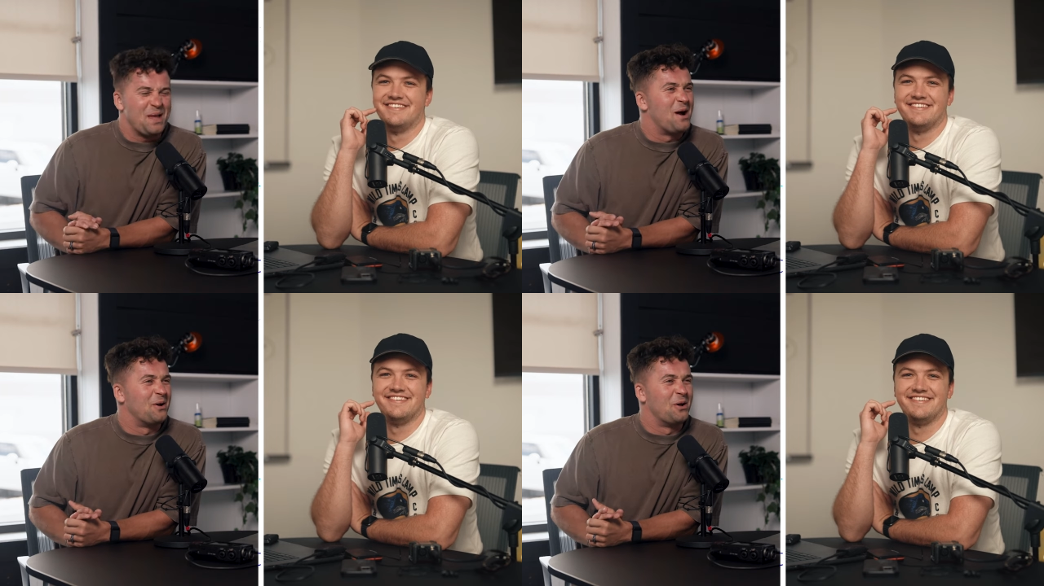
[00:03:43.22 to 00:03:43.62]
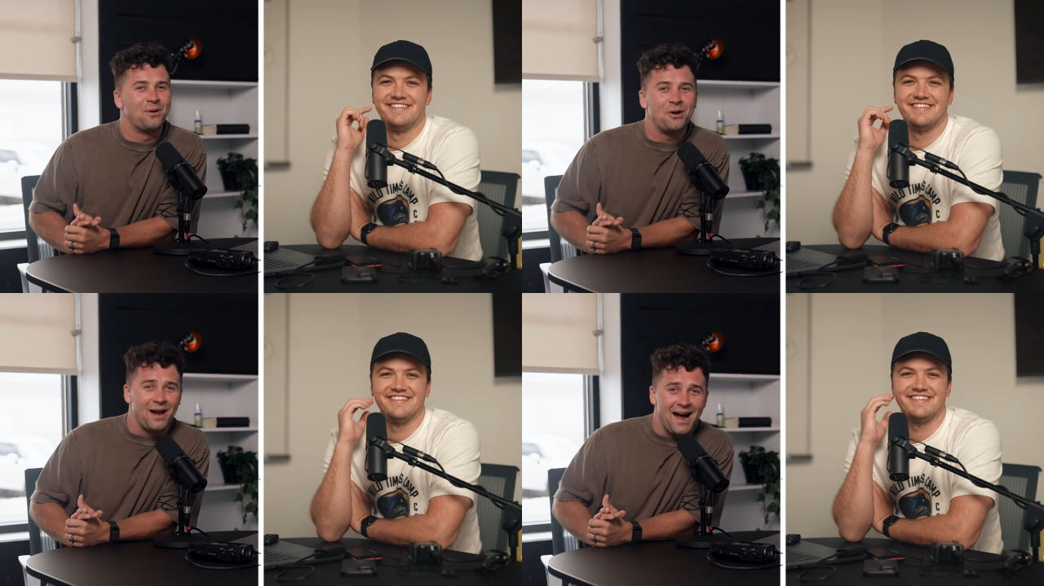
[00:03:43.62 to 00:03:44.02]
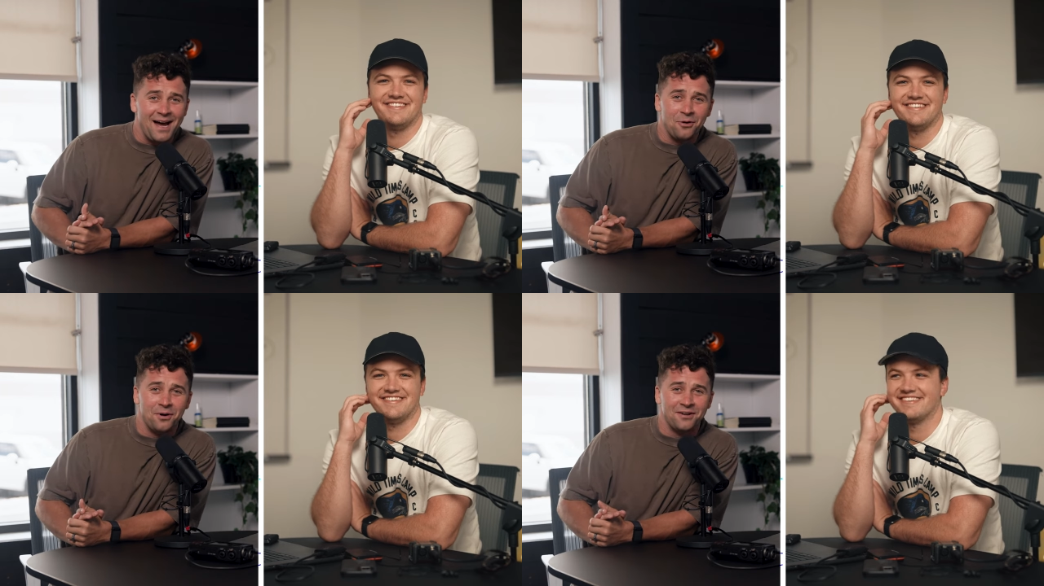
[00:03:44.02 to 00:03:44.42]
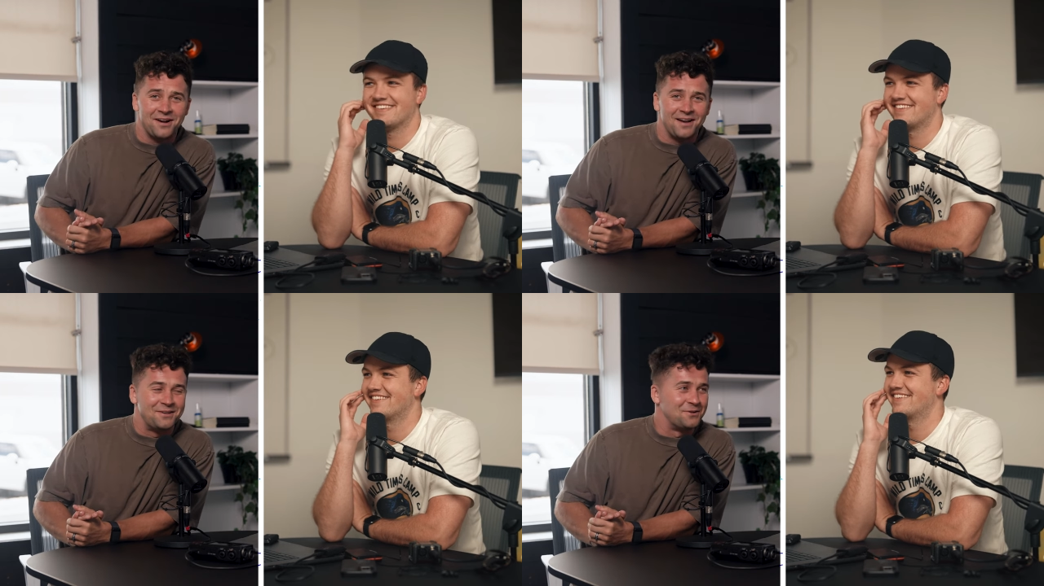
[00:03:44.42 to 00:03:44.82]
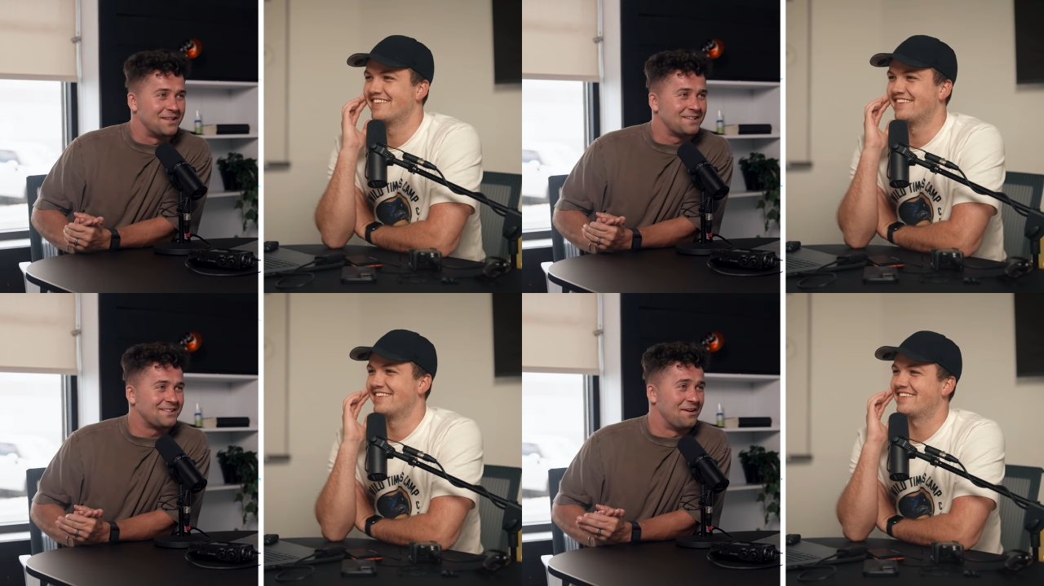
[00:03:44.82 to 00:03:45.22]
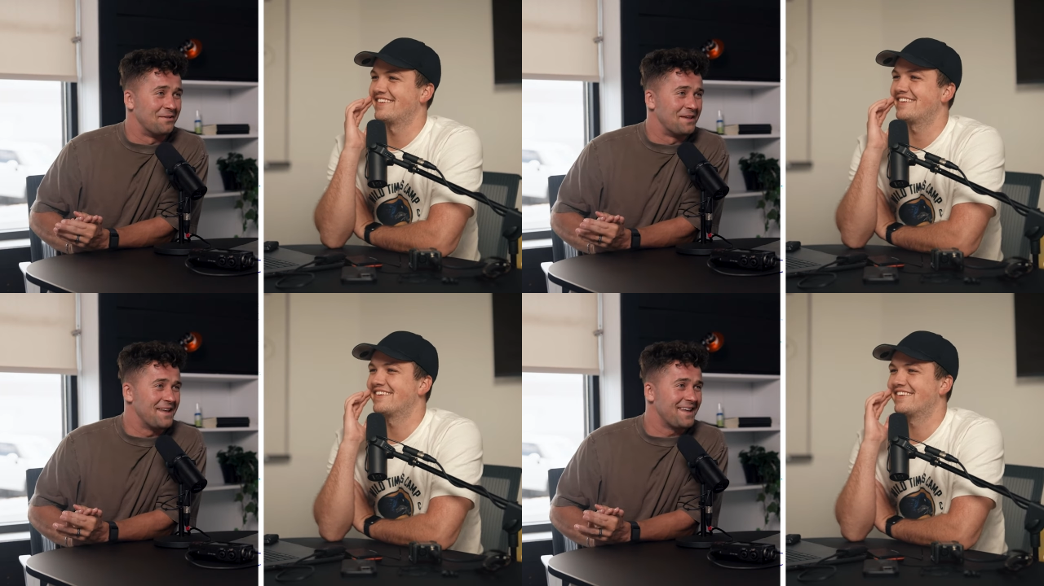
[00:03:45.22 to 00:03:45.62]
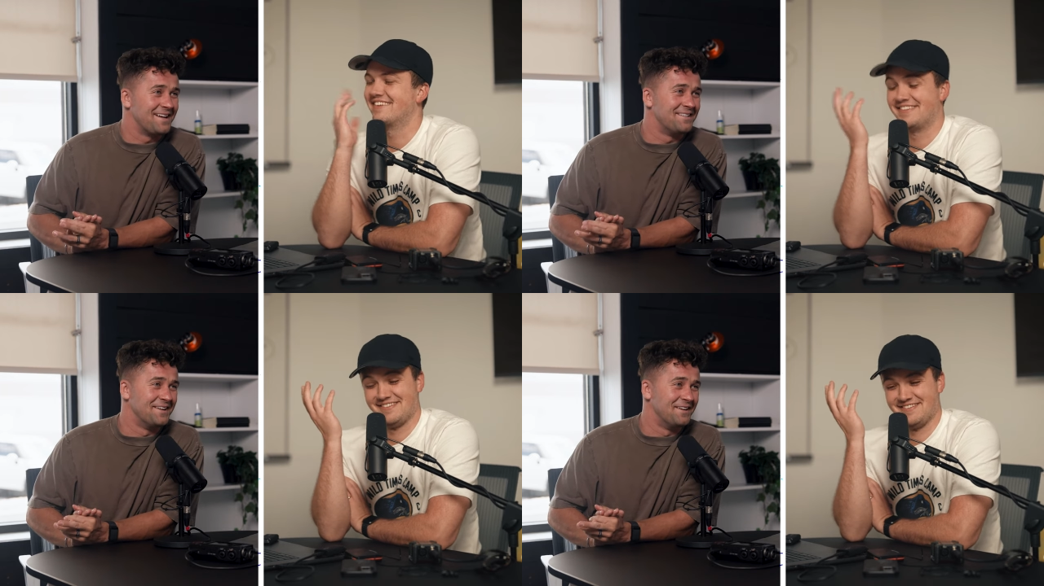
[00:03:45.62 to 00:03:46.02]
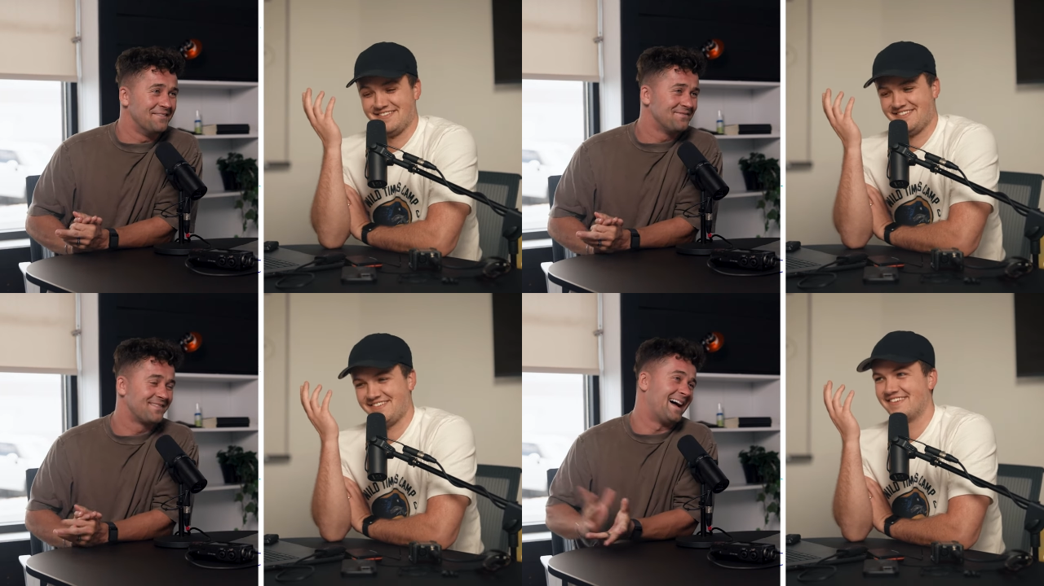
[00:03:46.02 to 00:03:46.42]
Speaker 1: I don't know. We go to Iowa. They're not doing this. I don't think. I don't know.